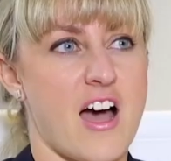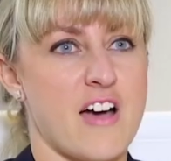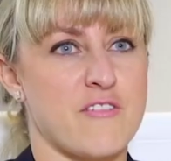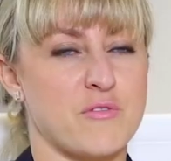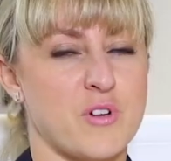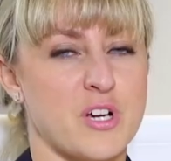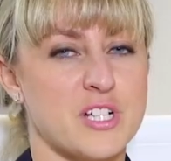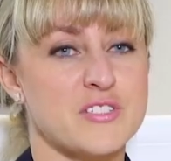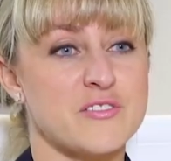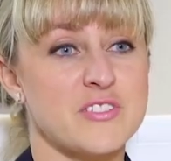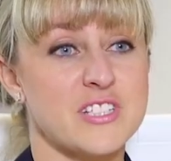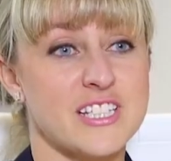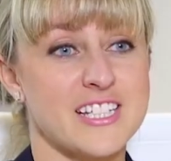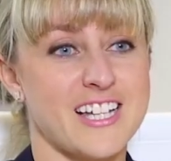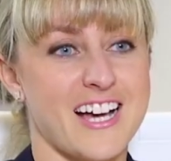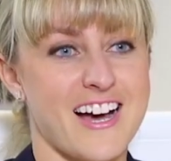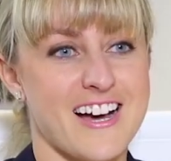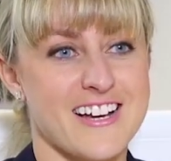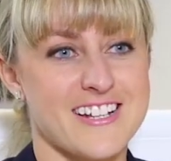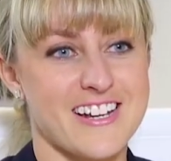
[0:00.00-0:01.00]
I've worked really
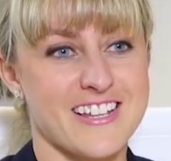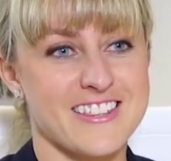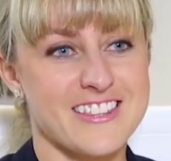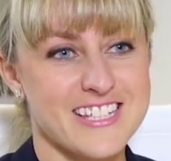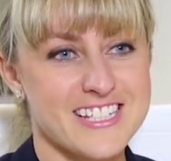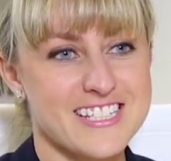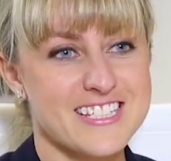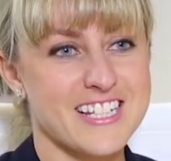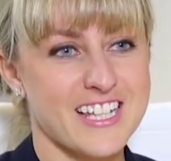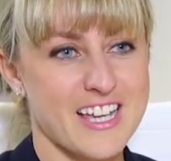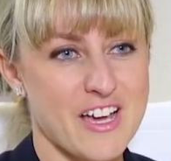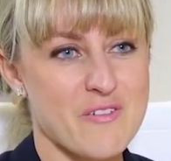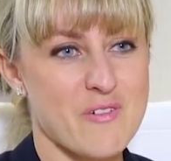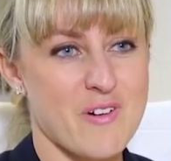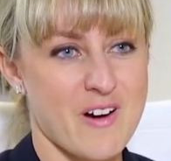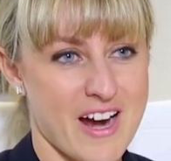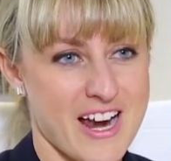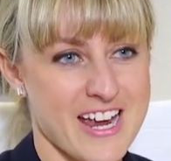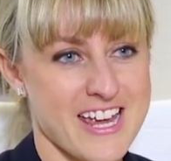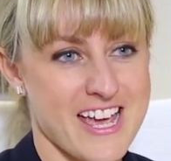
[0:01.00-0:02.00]
hard, I think, to get
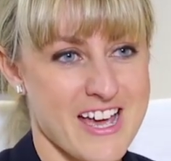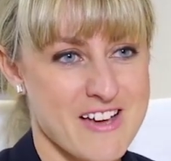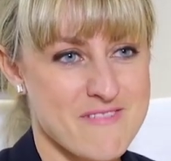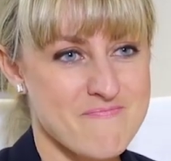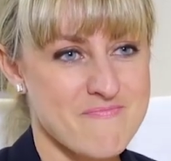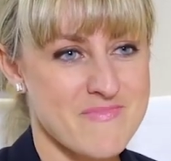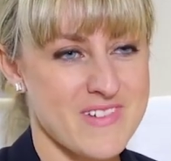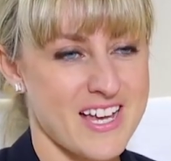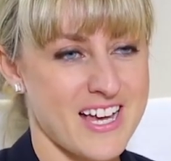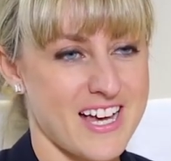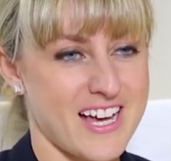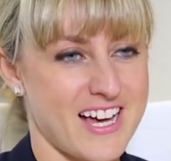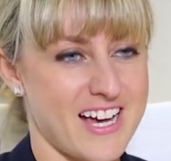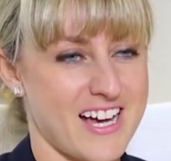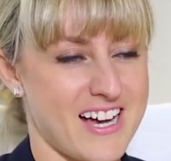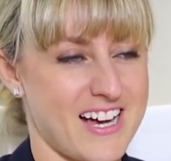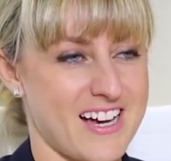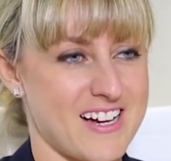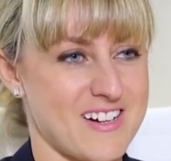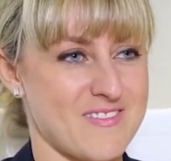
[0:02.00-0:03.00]
where I am.
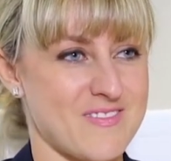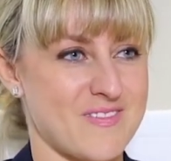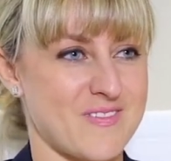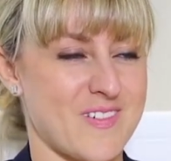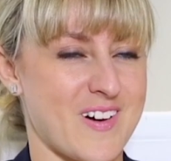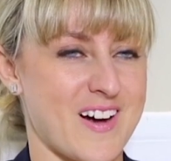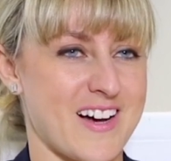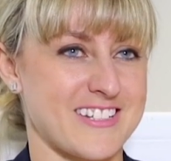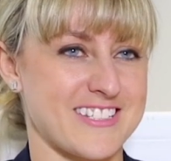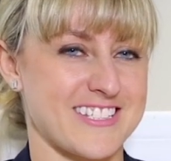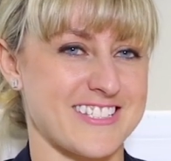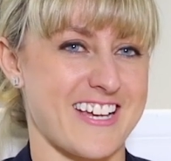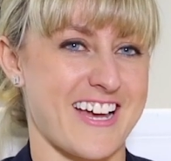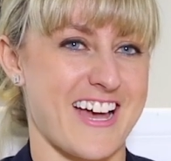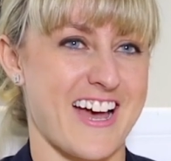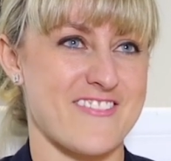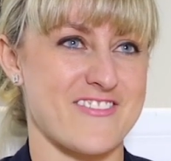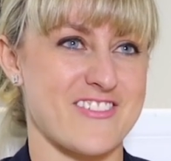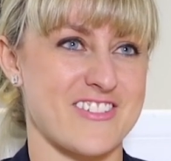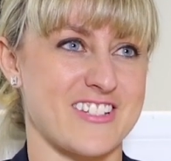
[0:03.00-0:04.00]
Uh, whilst
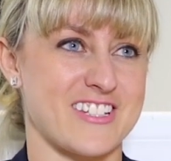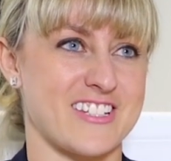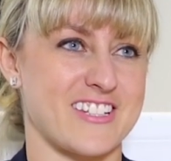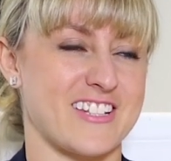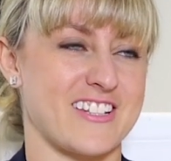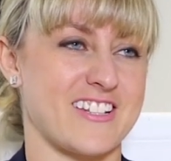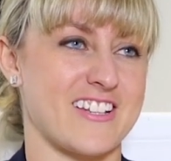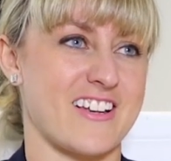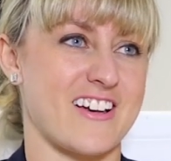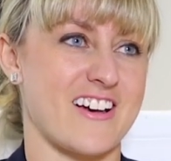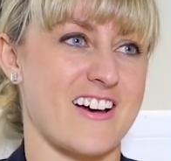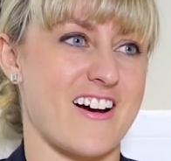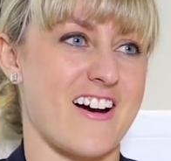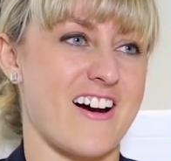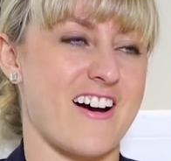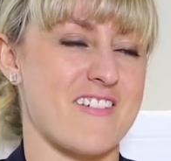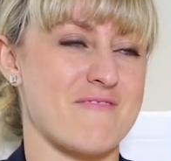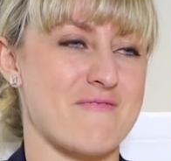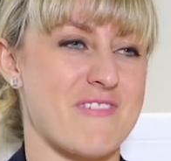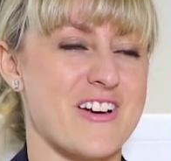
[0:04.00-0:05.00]
I haven't,
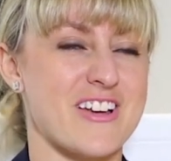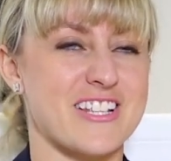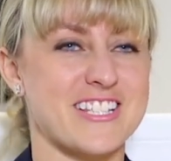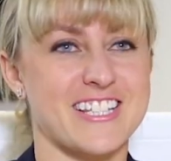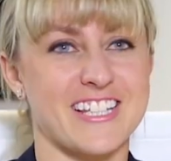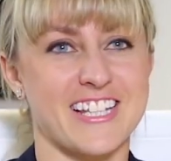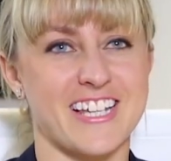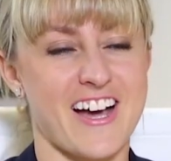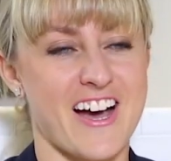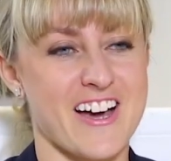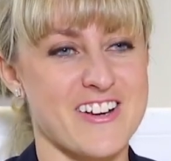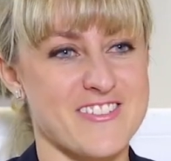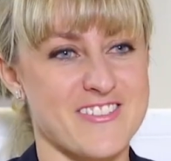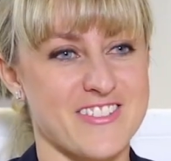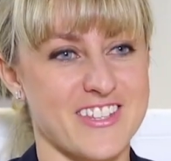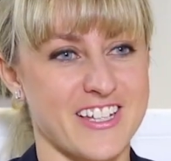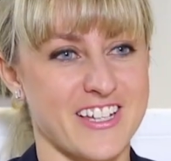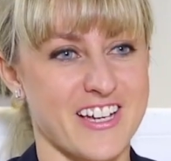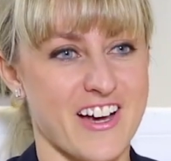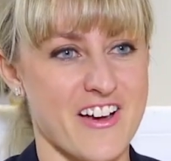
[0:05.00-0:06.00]
personally, I
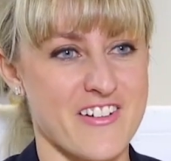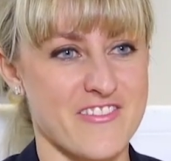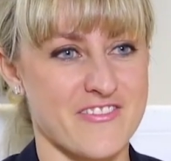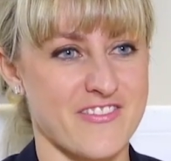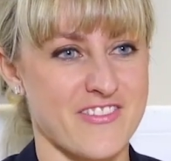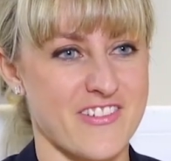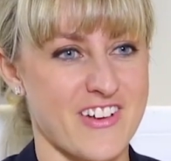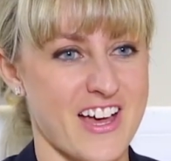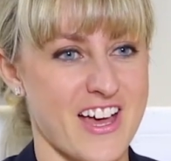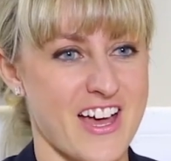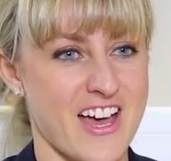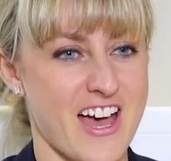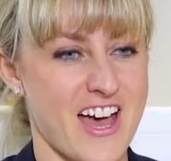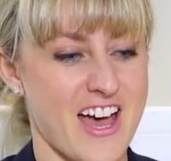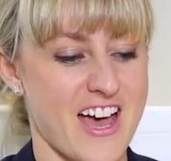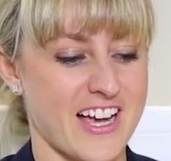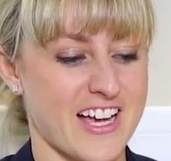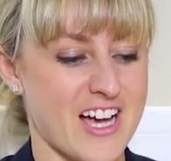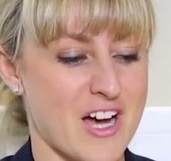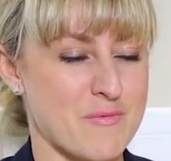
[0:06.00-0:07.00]
don't think I've
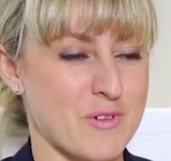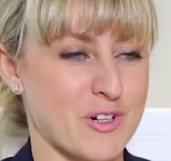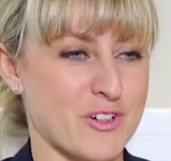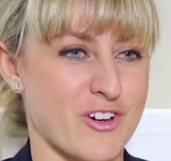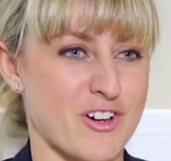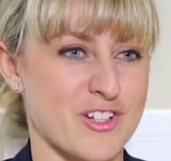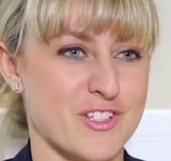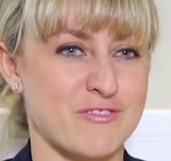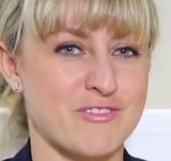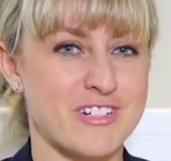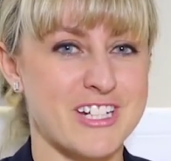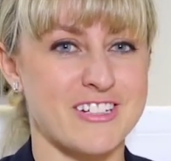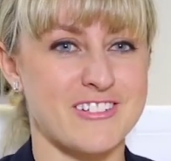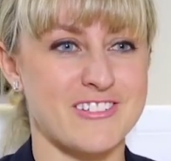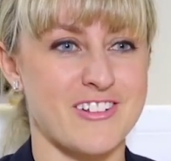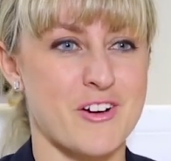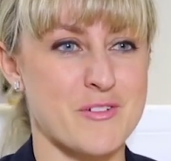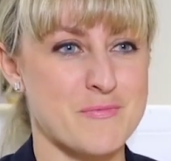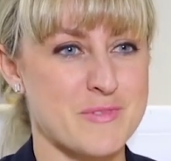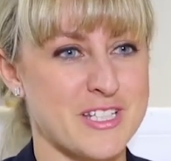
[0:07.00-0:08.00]
come across
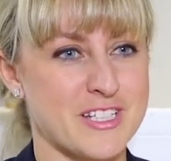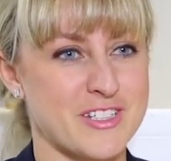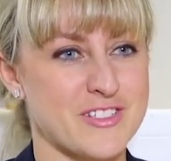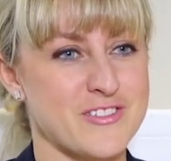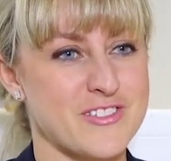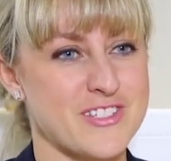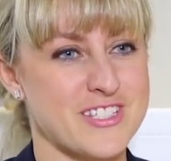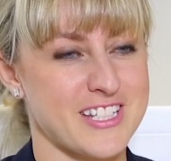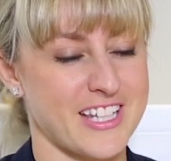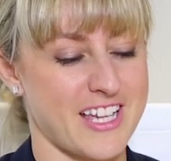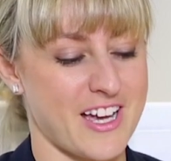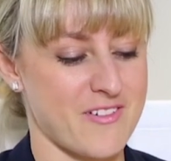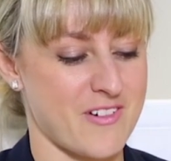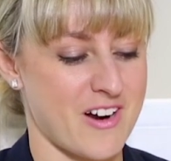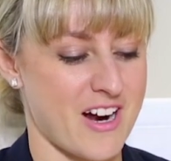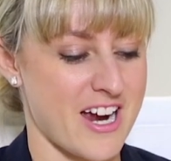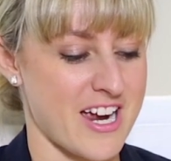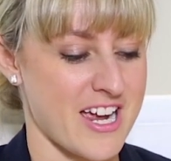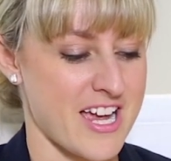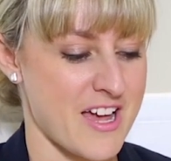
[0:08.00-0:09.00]
real obstacles to get
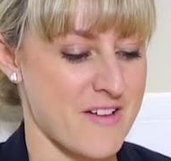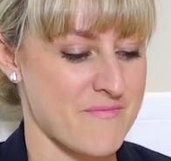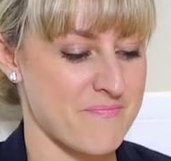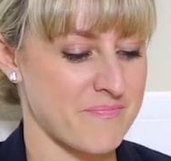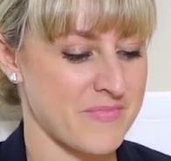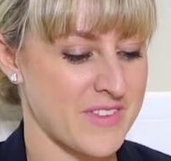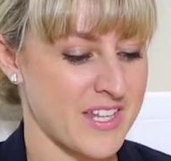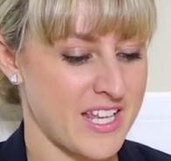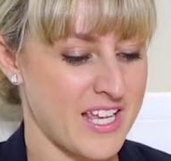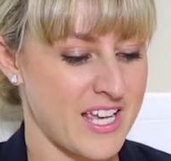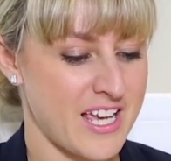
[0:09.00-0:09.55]
where I am.